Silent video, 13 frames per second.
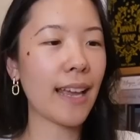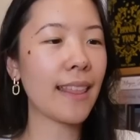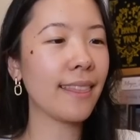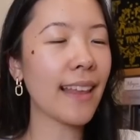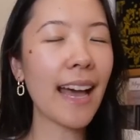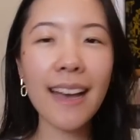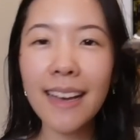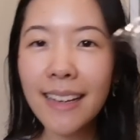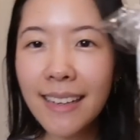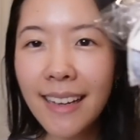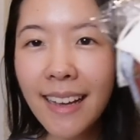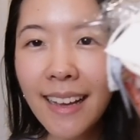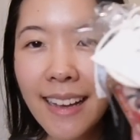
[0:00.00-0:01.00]
And
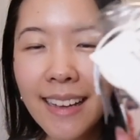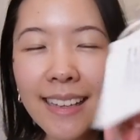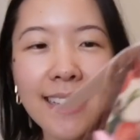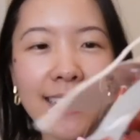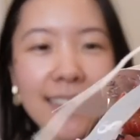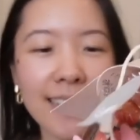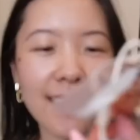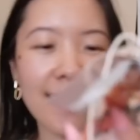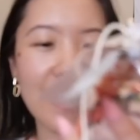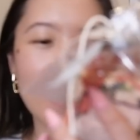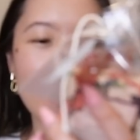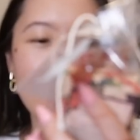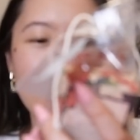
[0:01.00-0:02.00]
then here
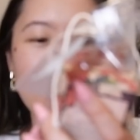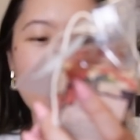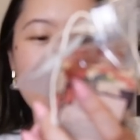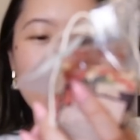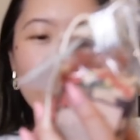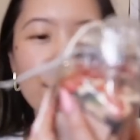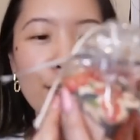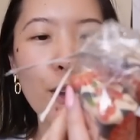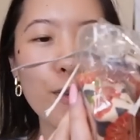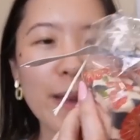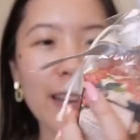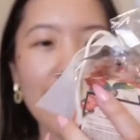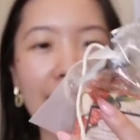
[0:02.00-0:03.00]
is
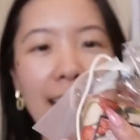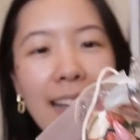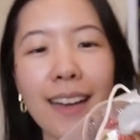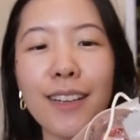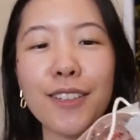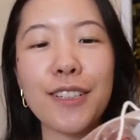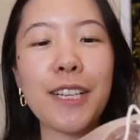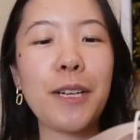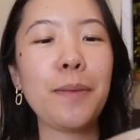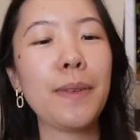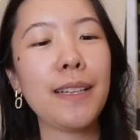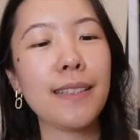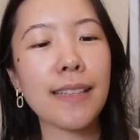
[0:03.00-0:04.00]
soap and hand
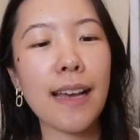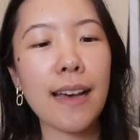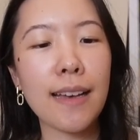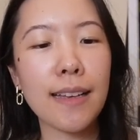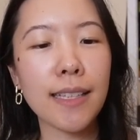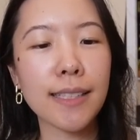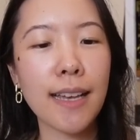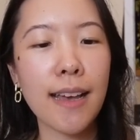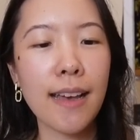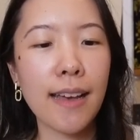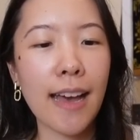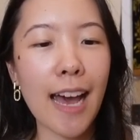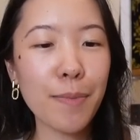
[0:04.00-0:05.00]
cream. It says,
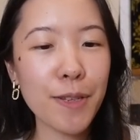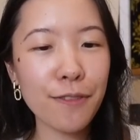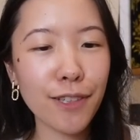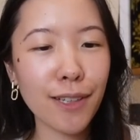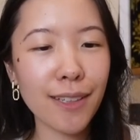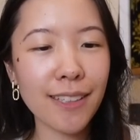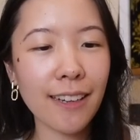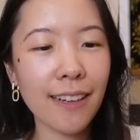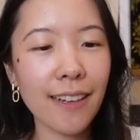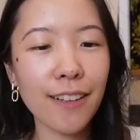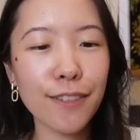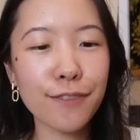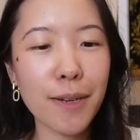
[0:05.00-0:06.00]
"Happy fall,
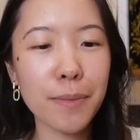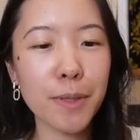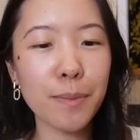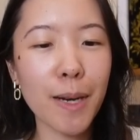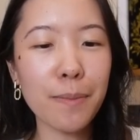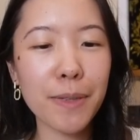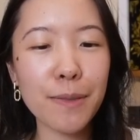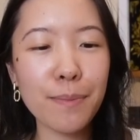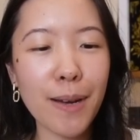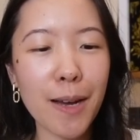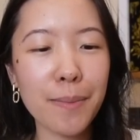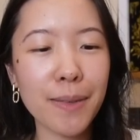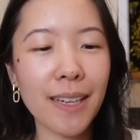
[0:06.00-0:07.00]
y'all, from the Bumpkin
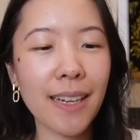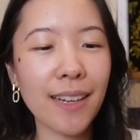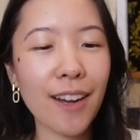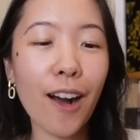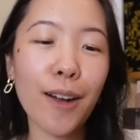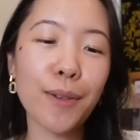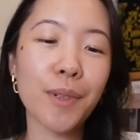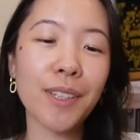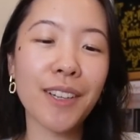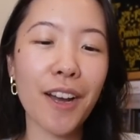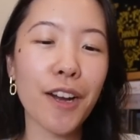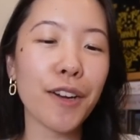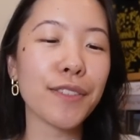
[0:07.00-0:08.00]
Pumpkin Cottonwood
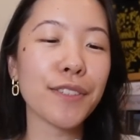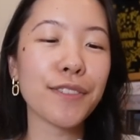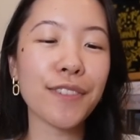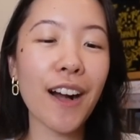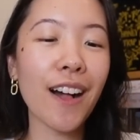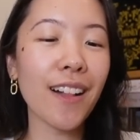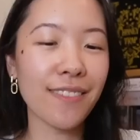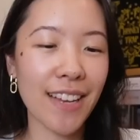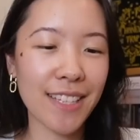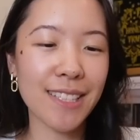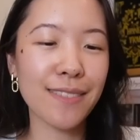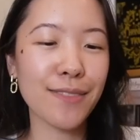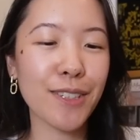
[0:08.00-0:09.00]
Cove Fall
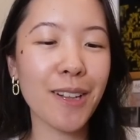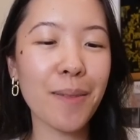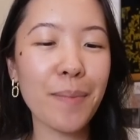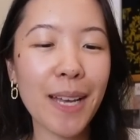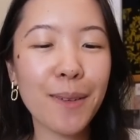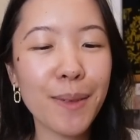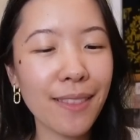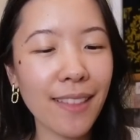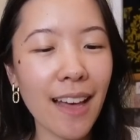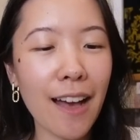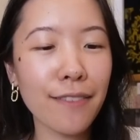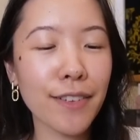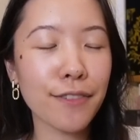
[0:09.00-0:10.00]
Festival, made with
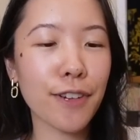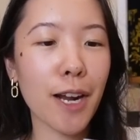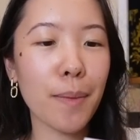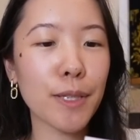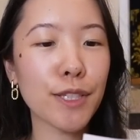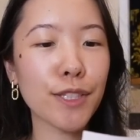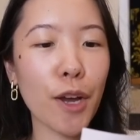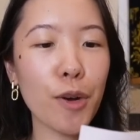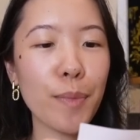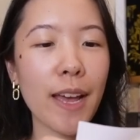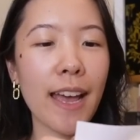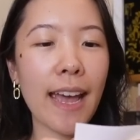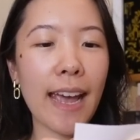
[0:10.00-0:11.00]
love from Soap
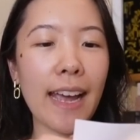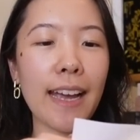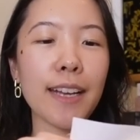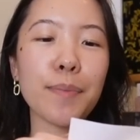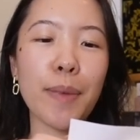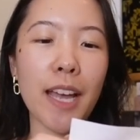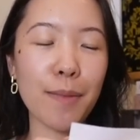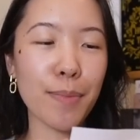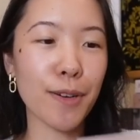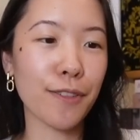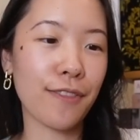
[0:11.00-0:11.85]
and Paper